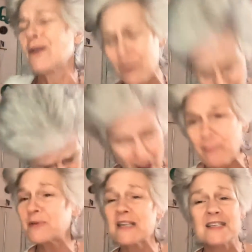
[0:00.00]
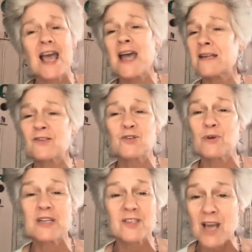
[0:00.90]
dropped his hands to
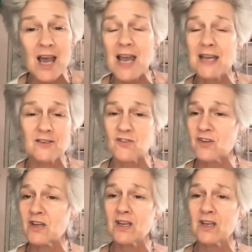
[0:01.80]
his sides.